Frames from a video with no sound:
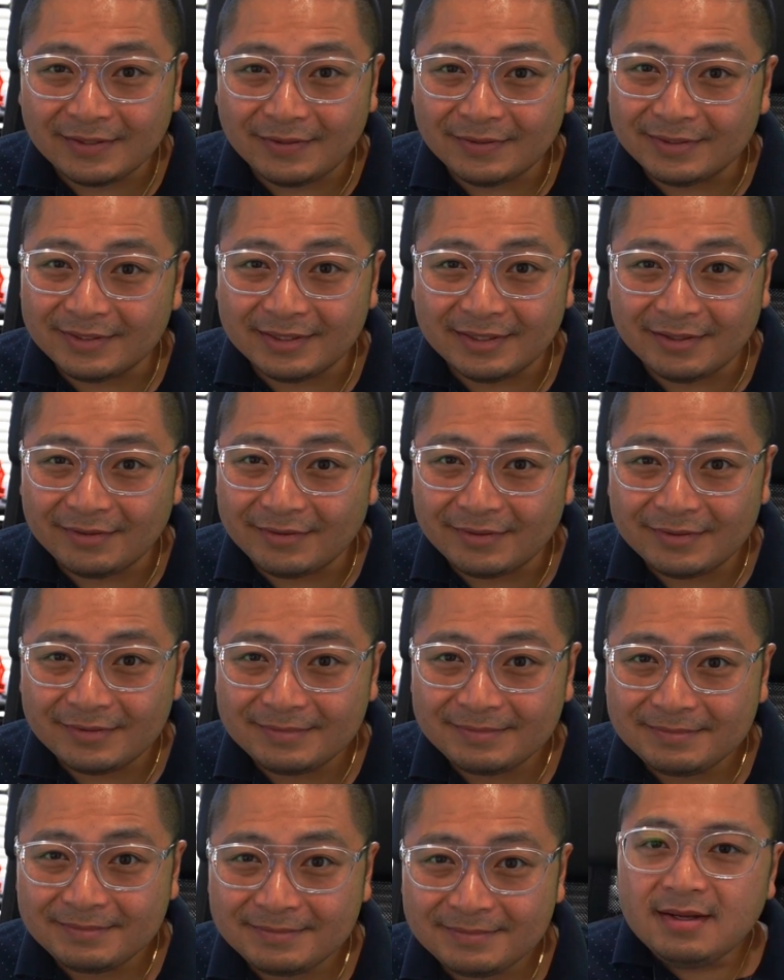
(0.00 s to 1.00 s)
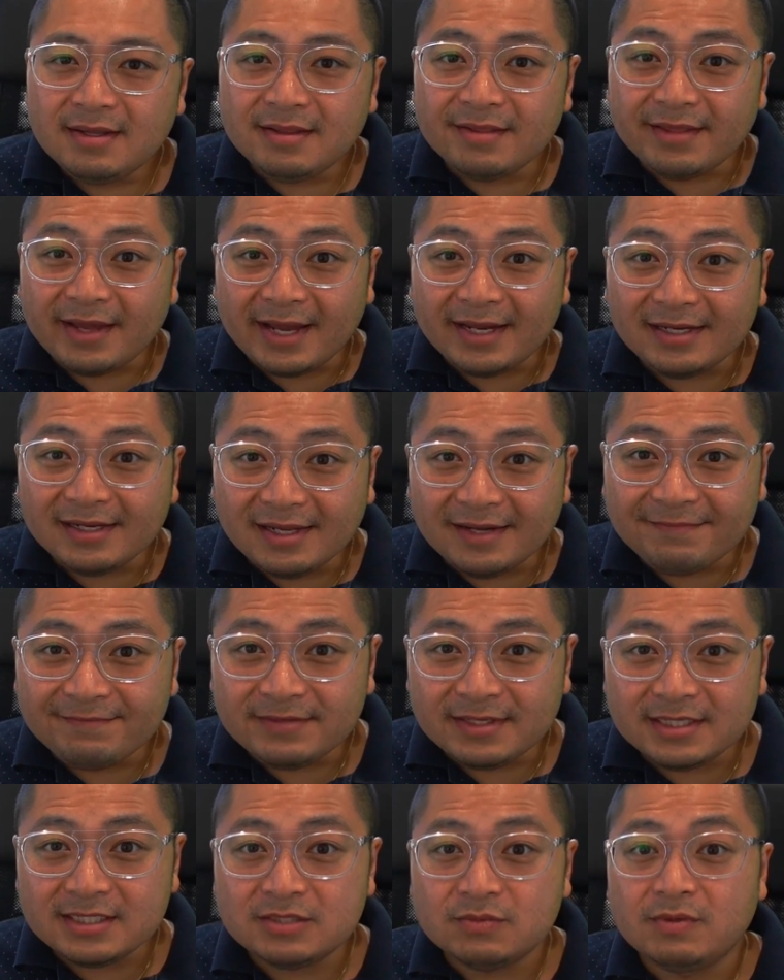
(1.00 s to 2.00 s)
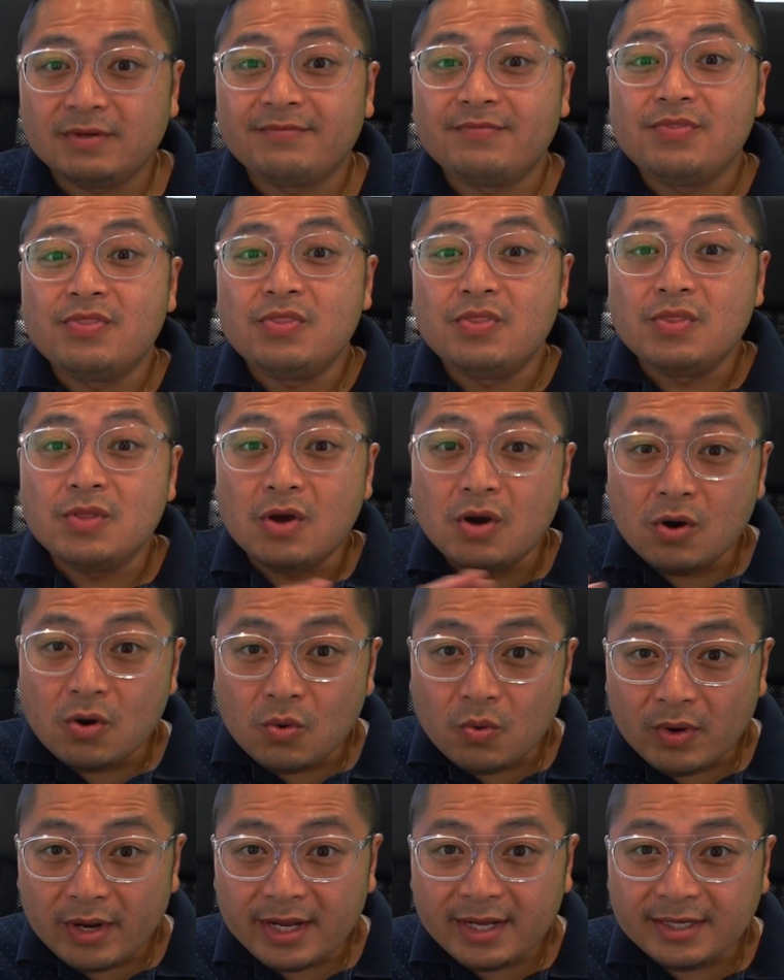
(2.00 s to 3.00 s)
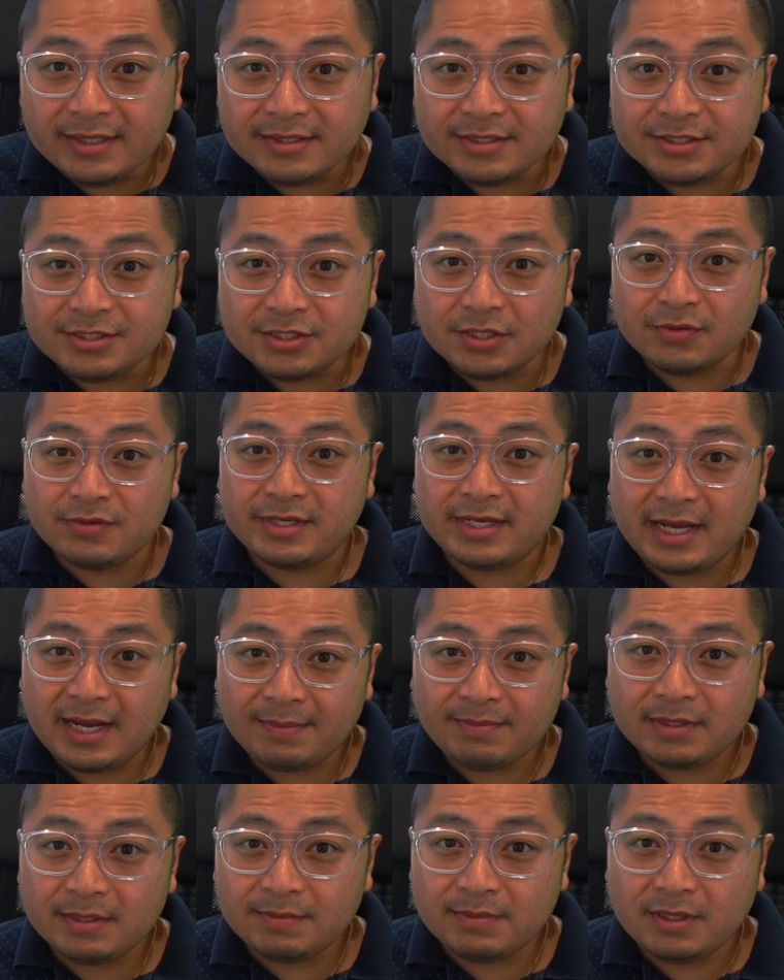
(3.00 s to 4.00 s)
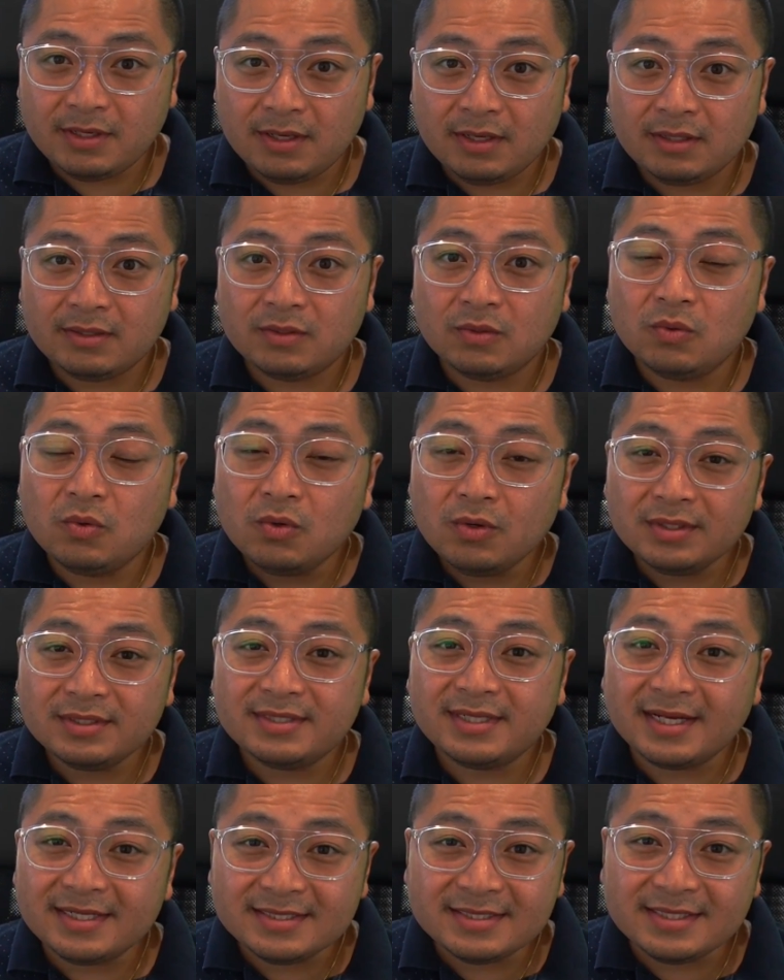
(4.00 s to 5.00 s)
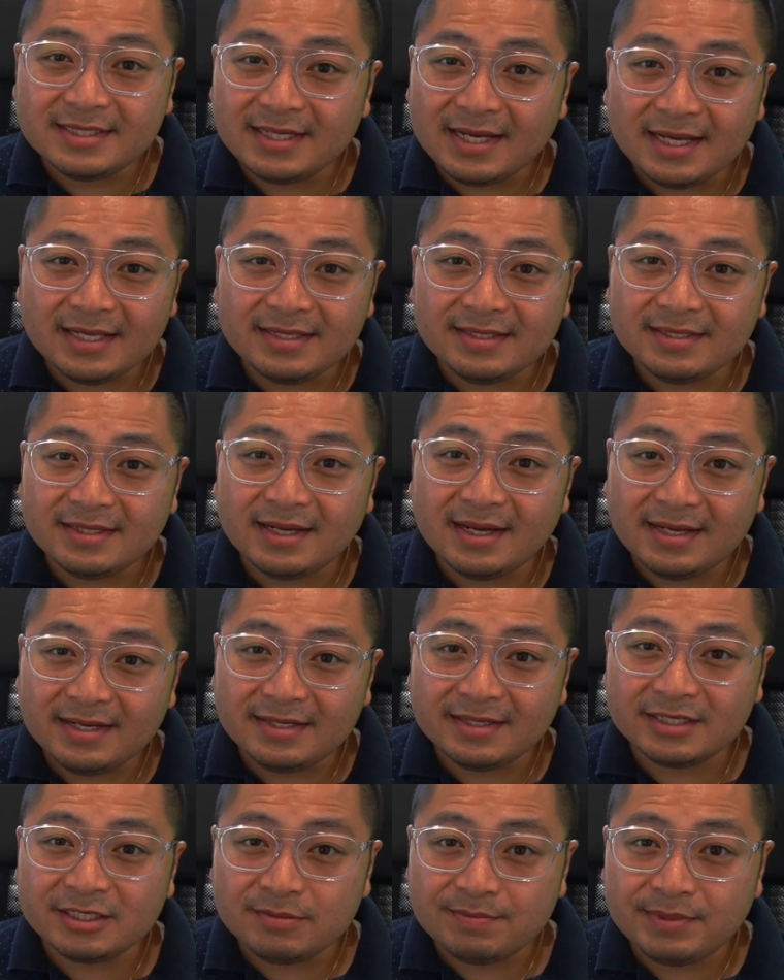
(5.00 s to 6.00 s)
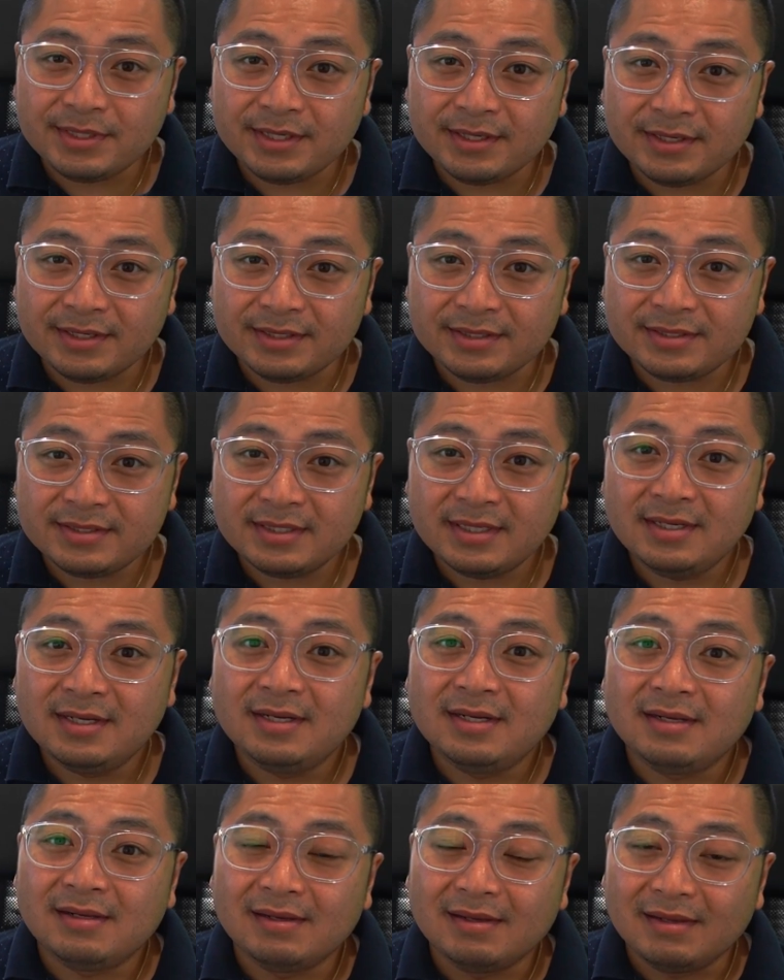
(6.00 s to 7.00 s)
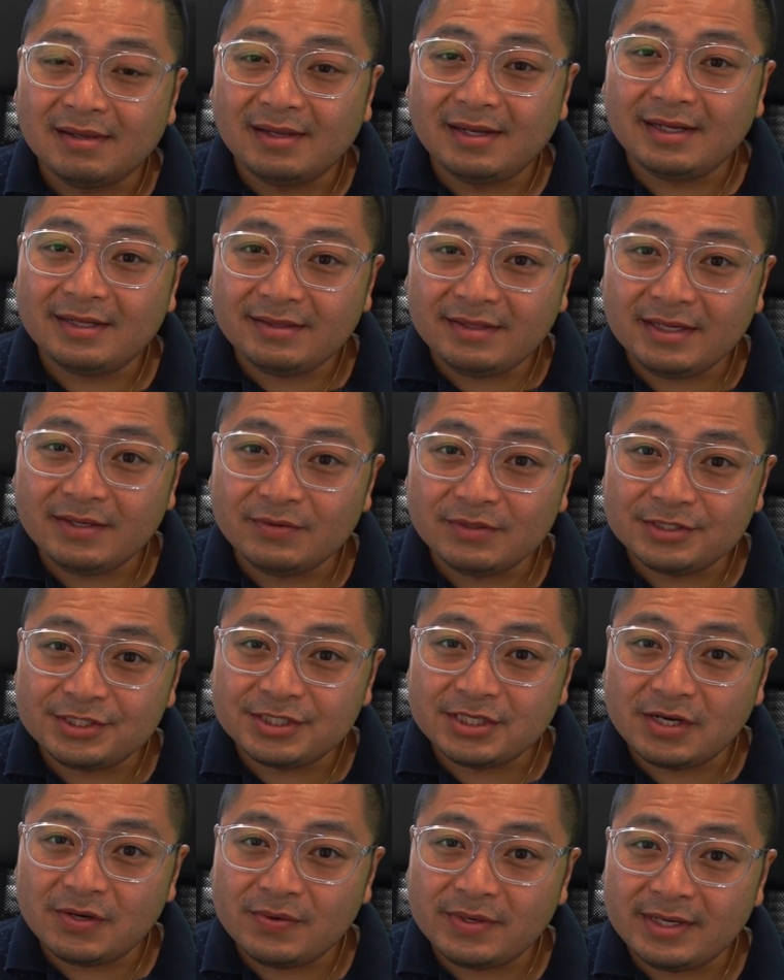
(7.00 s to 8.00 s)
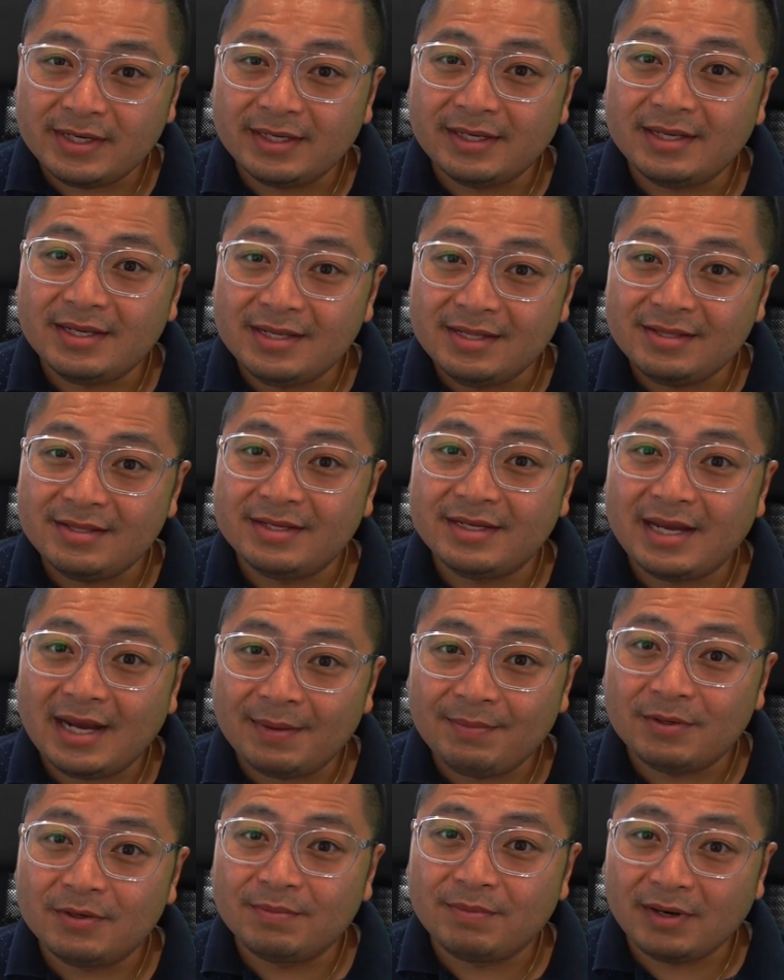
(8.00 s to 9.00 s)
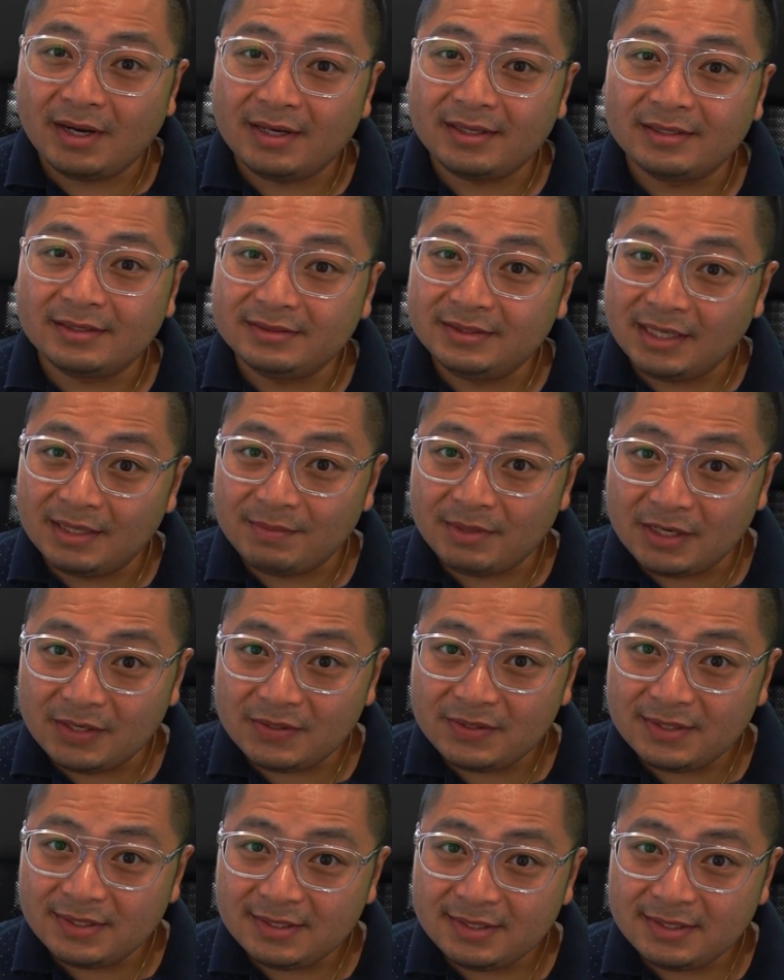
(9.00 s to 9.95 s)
altogether. That left us with no way to show the app clip card or test the end-to-end experience like they were showing in the Apple product demo.